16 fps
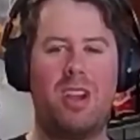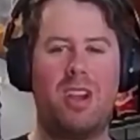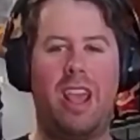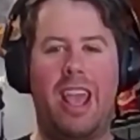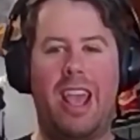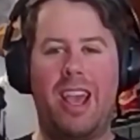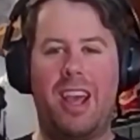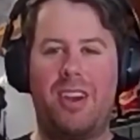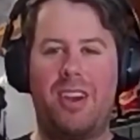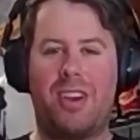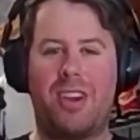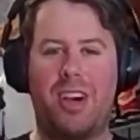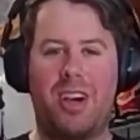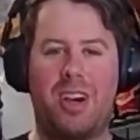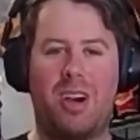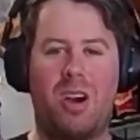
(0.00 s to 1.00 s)
And
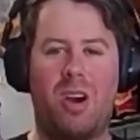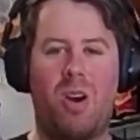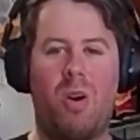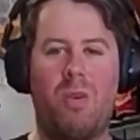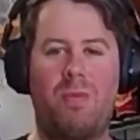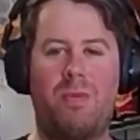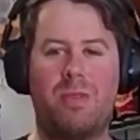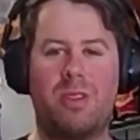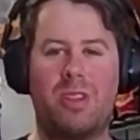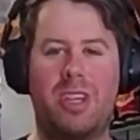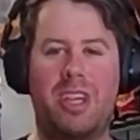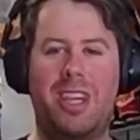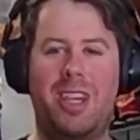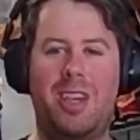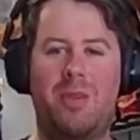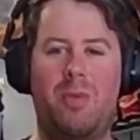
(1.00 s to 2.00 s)

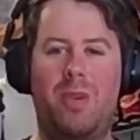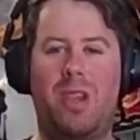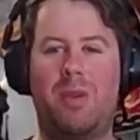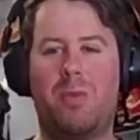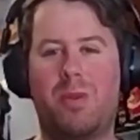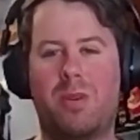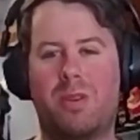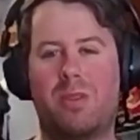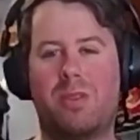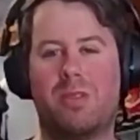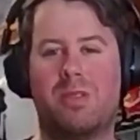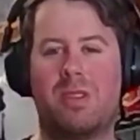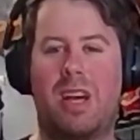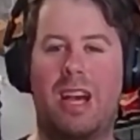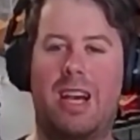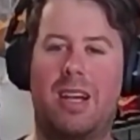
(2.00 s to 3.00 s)
hopefully we
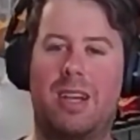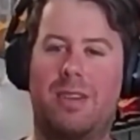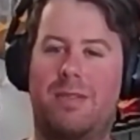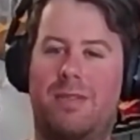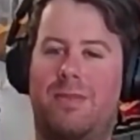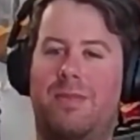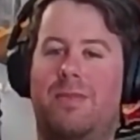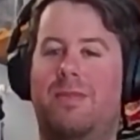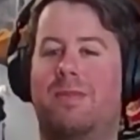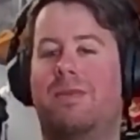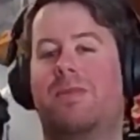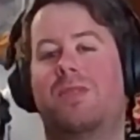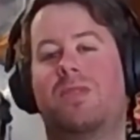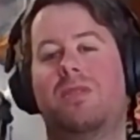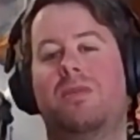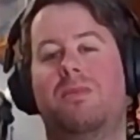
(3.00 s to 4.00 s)
will have
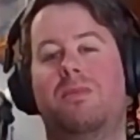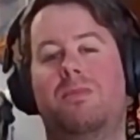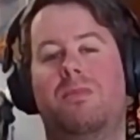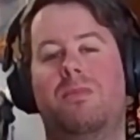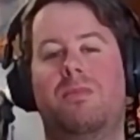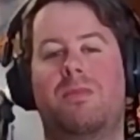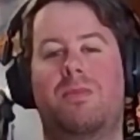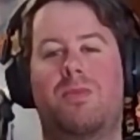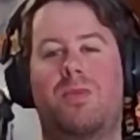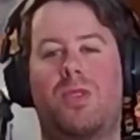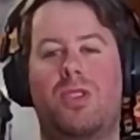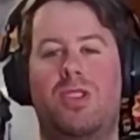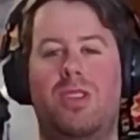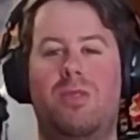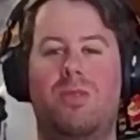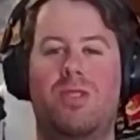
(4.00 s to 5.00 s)
some
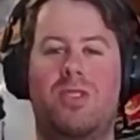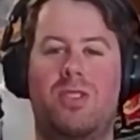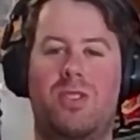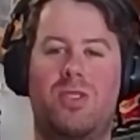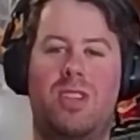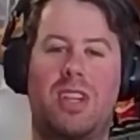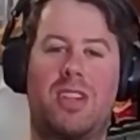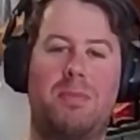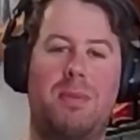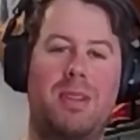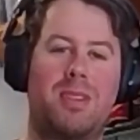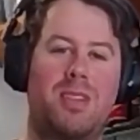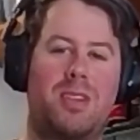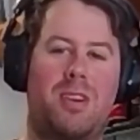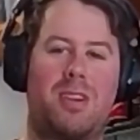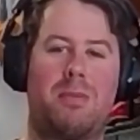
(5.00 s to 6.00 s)
good news next
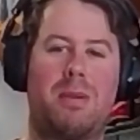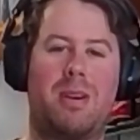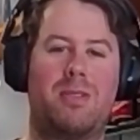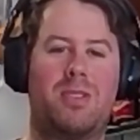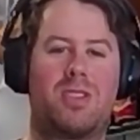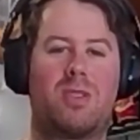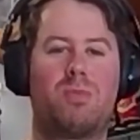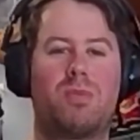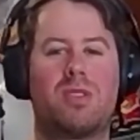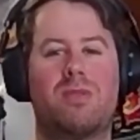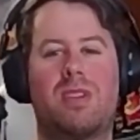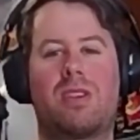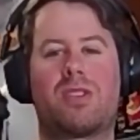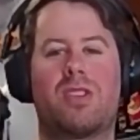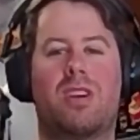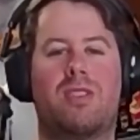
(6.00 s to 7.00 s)
month to talk about in terms of
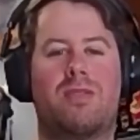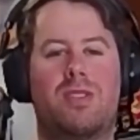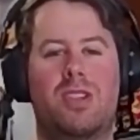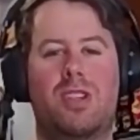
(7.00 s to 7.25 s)
airsoft.